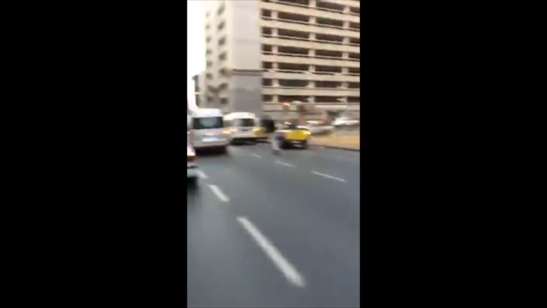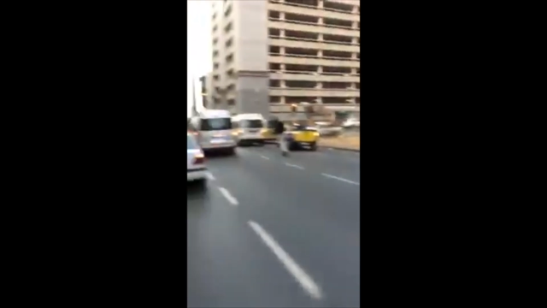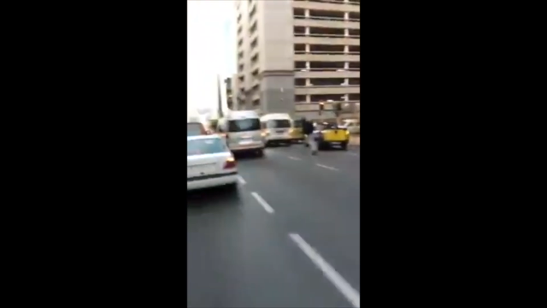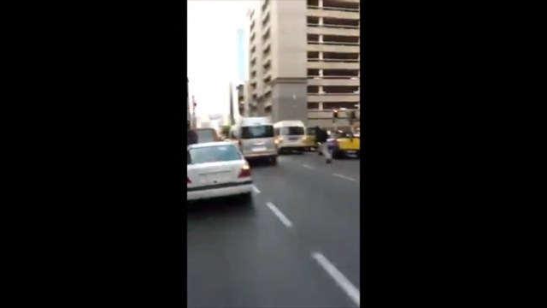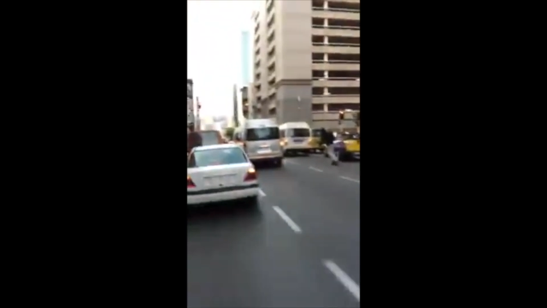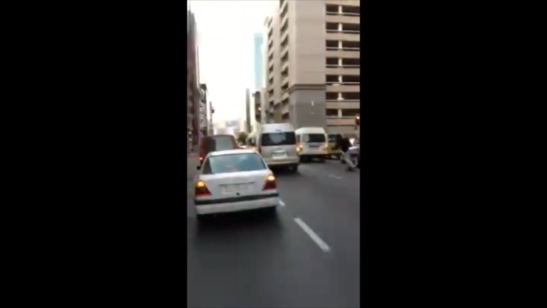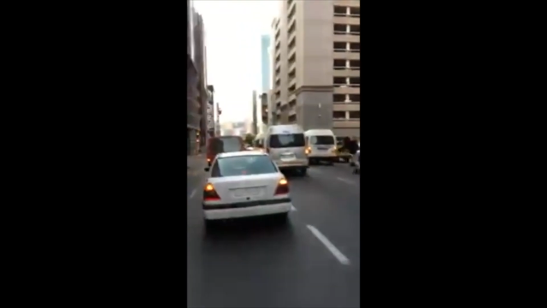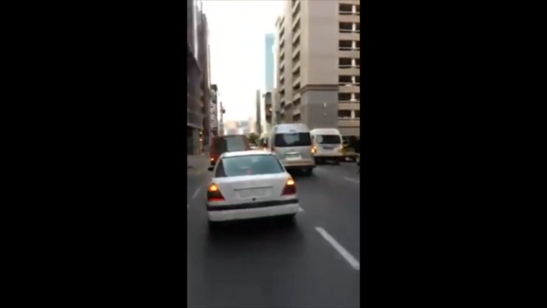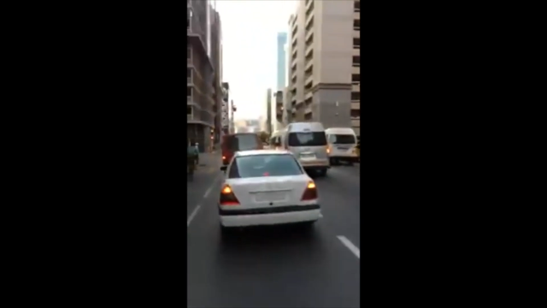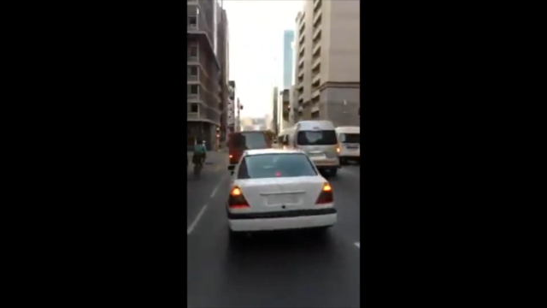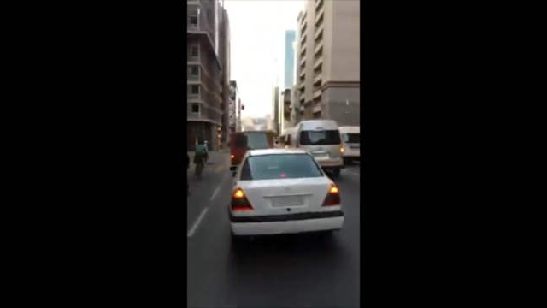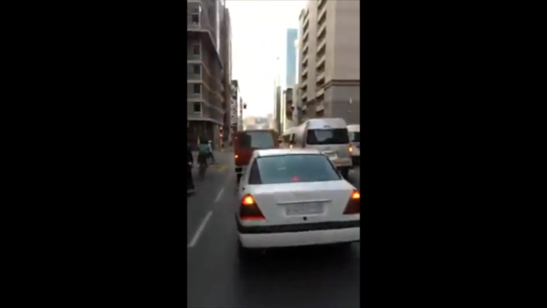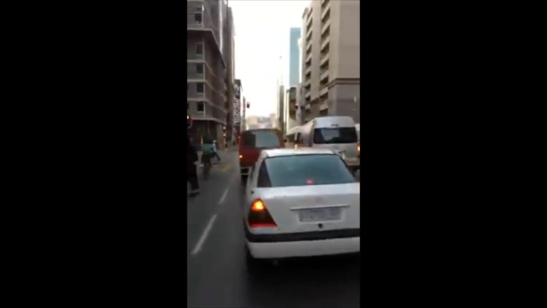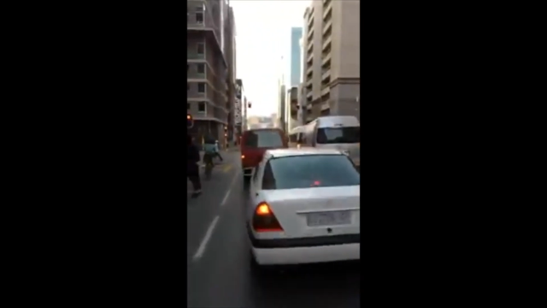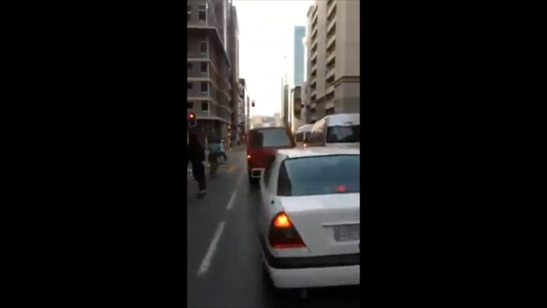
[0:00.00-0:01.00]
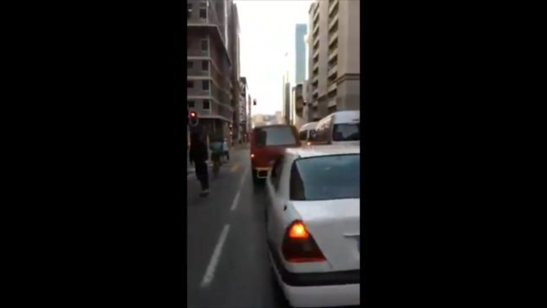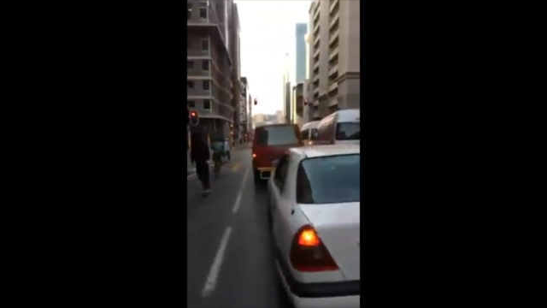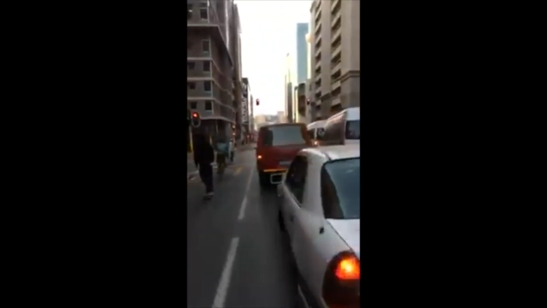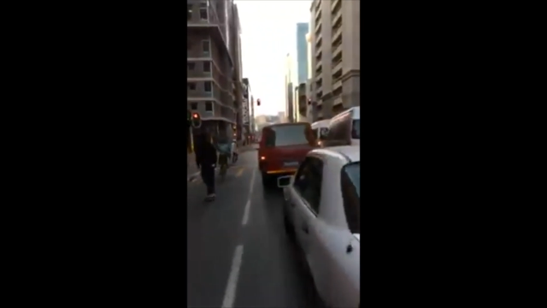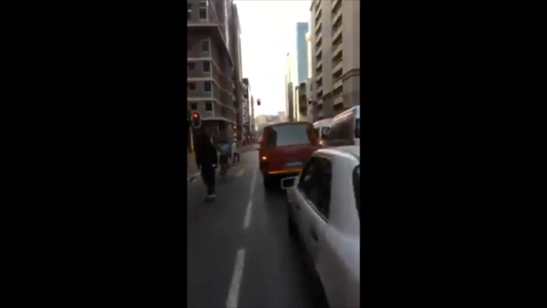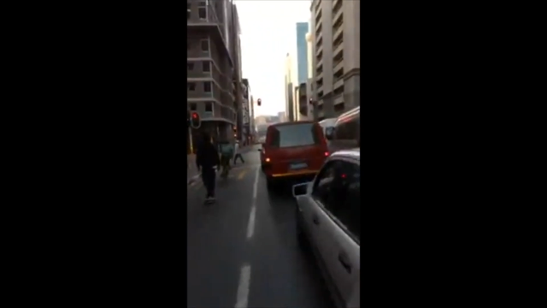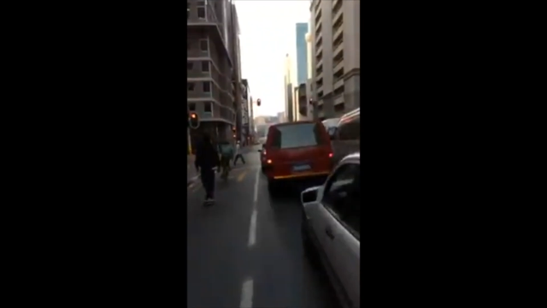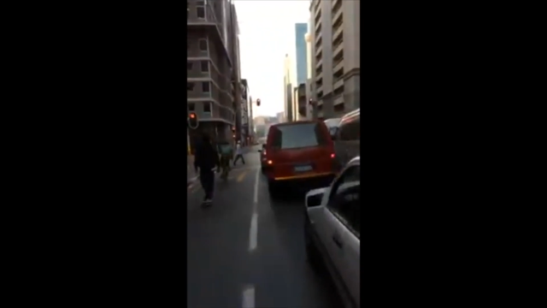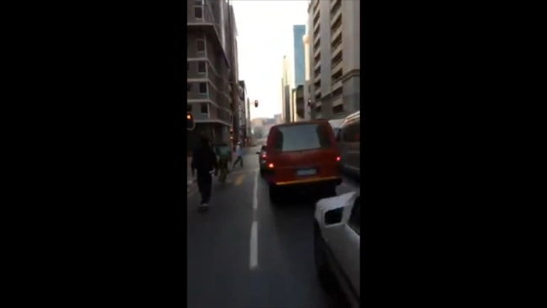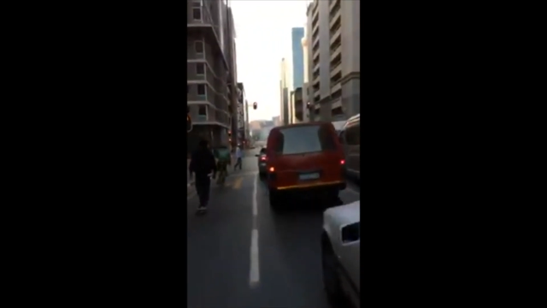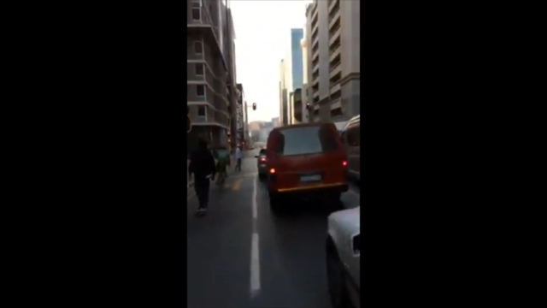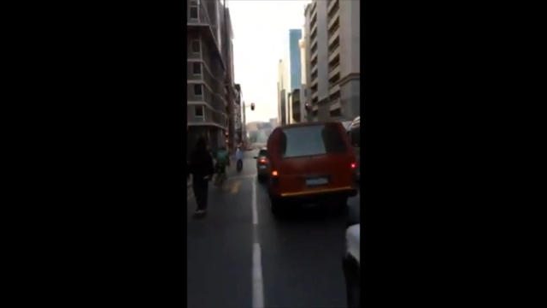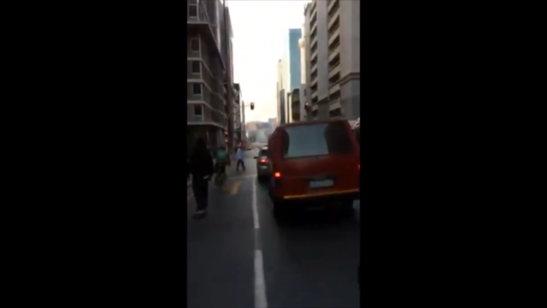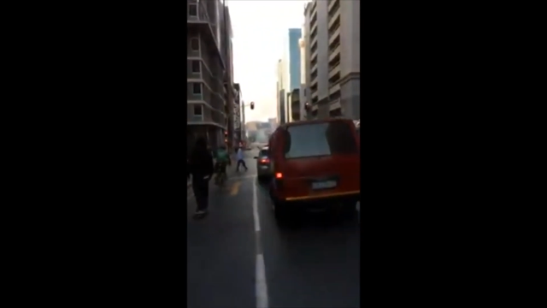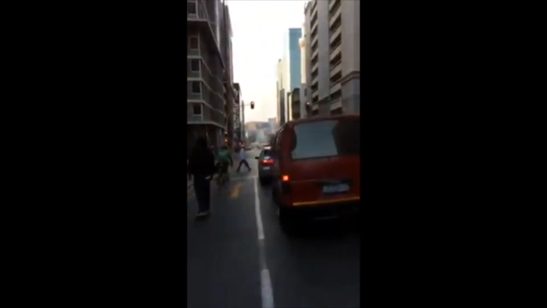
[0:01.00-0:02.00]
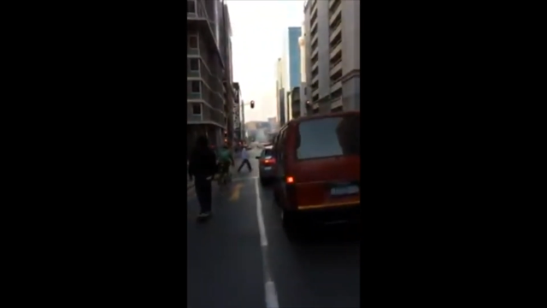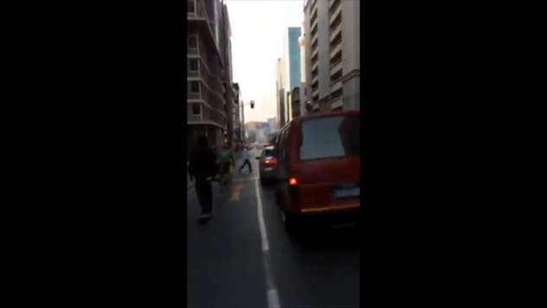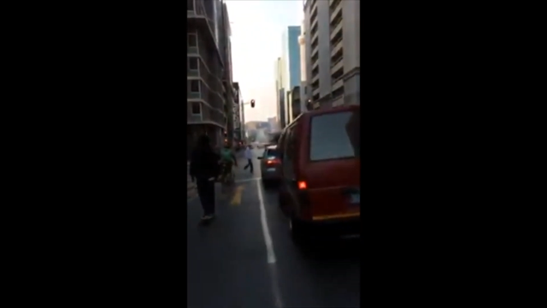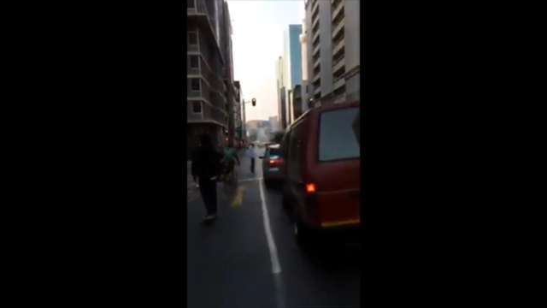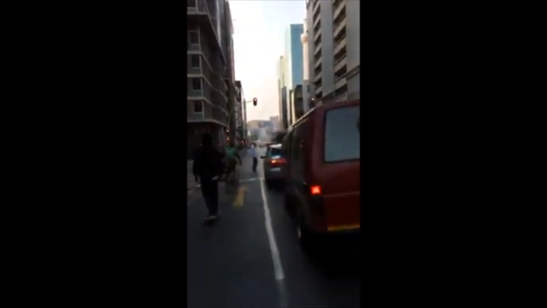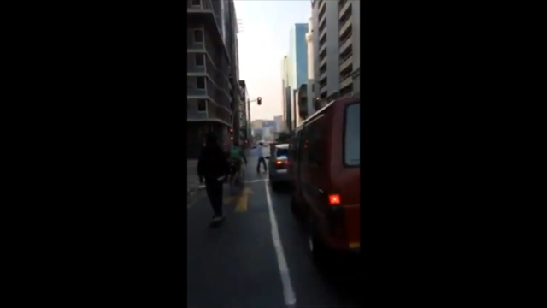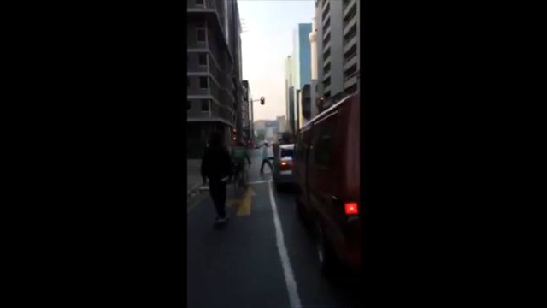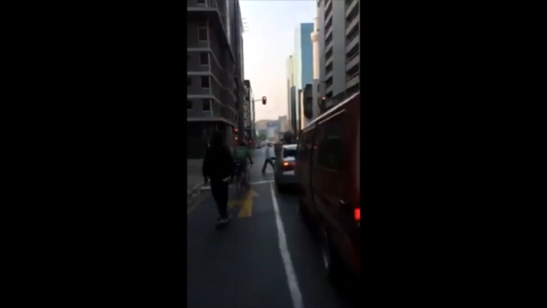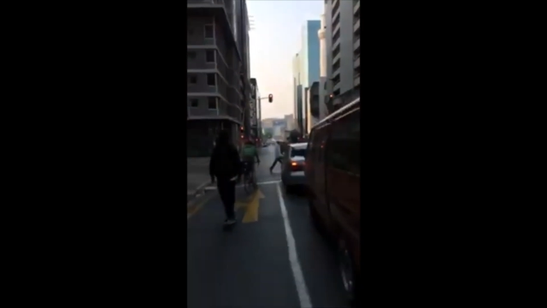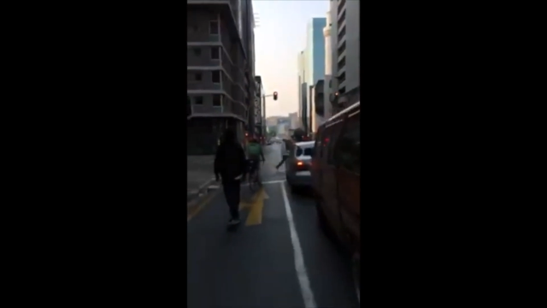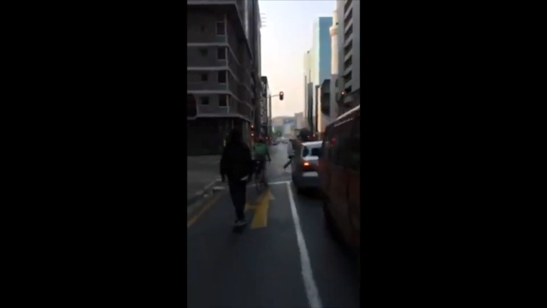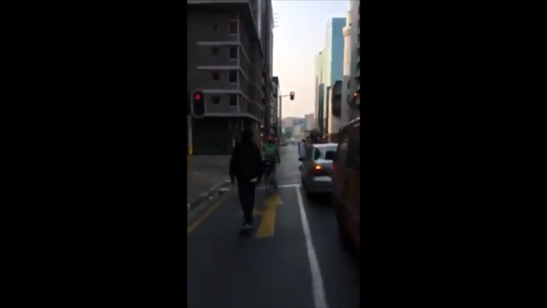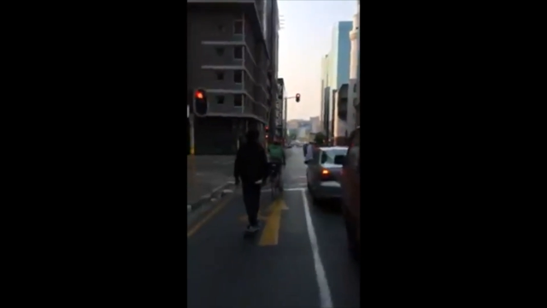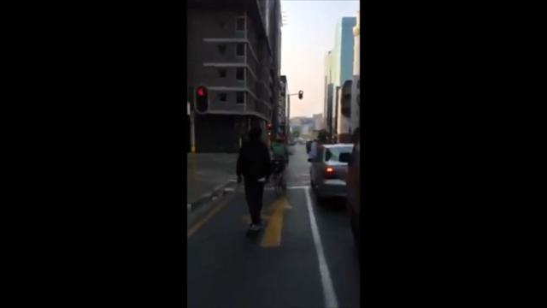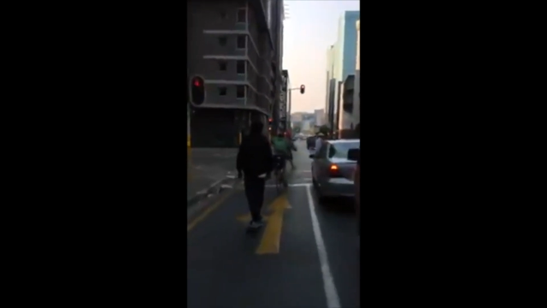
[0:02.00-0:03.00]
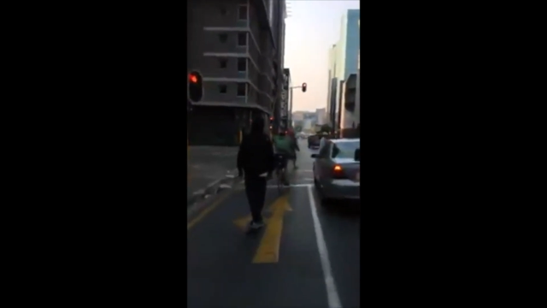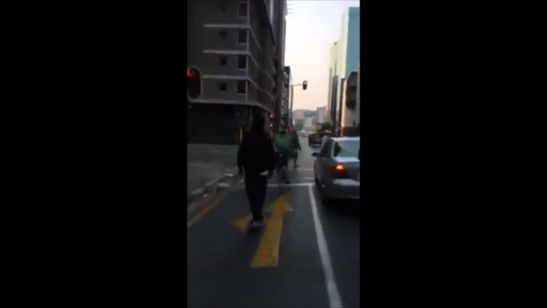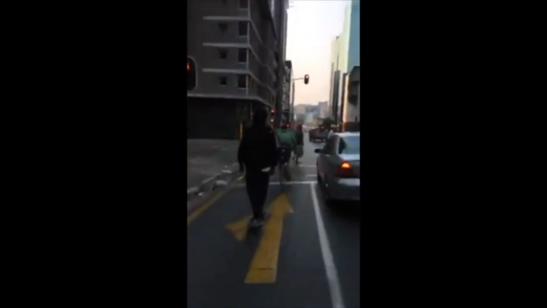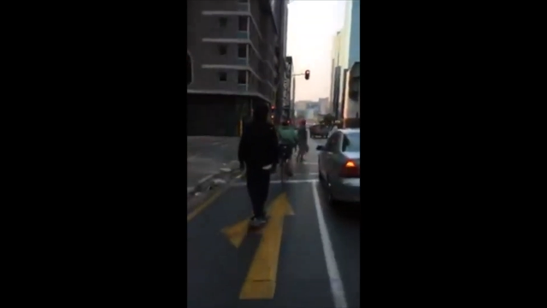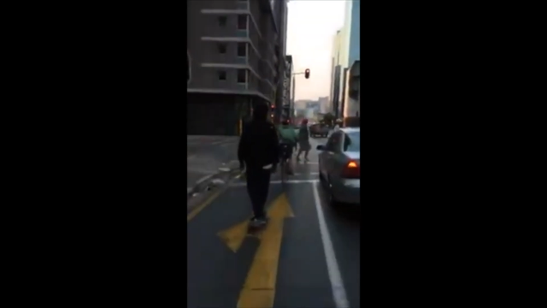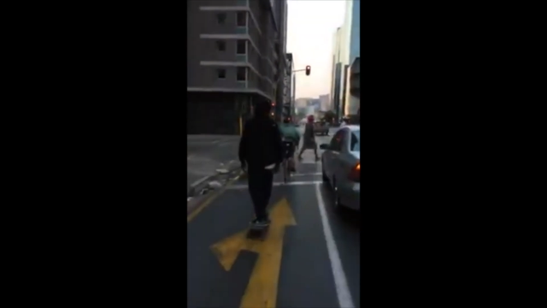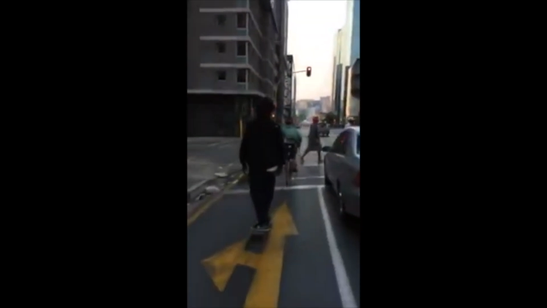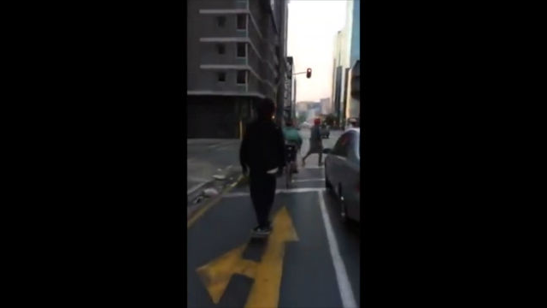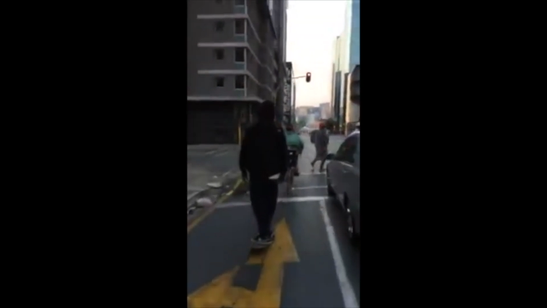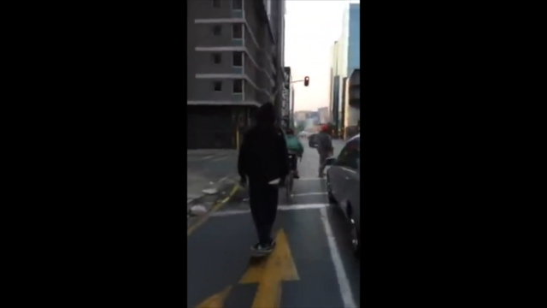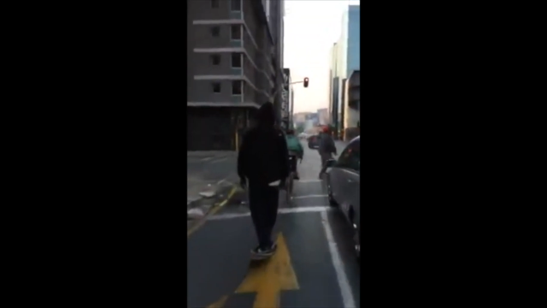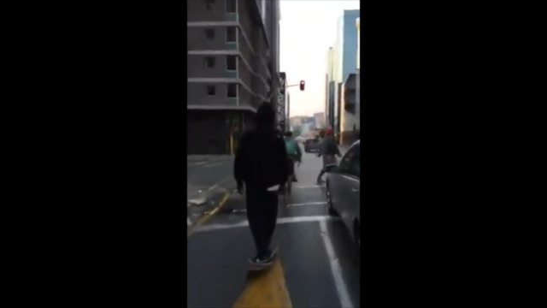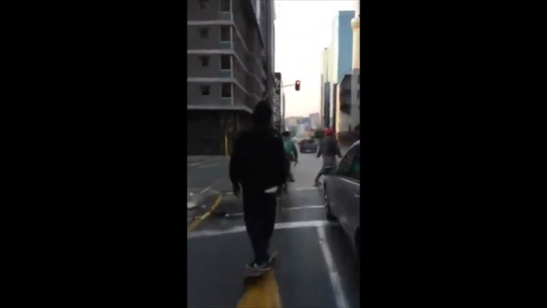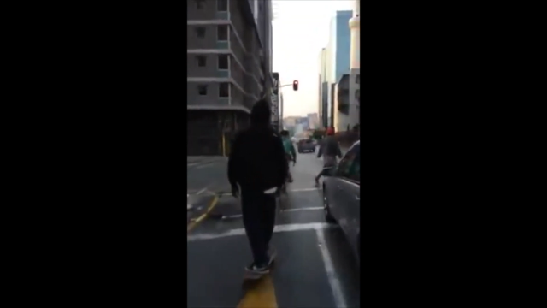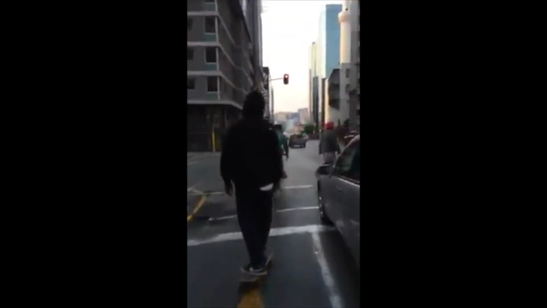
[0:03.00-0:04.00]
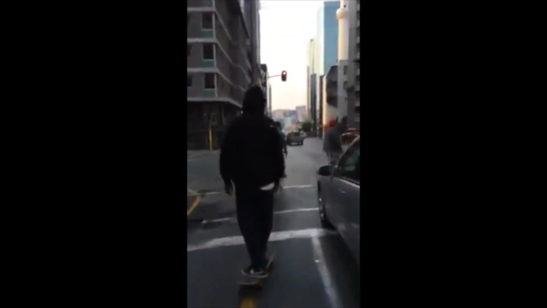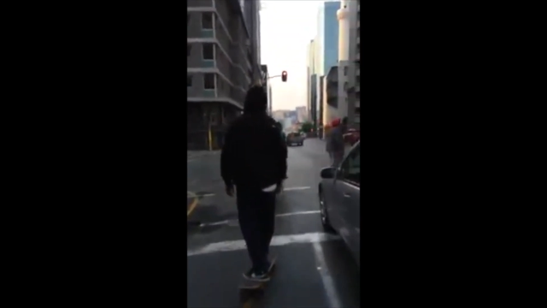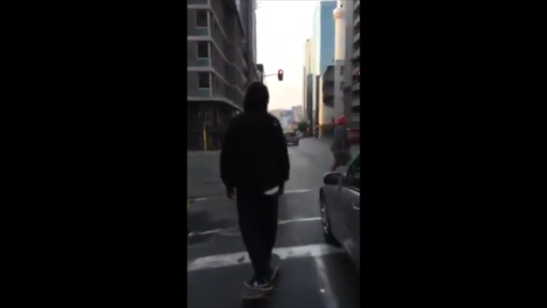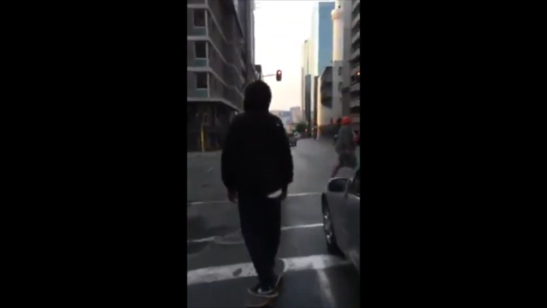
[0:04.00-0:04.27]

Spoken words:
[unreadable: no face in view]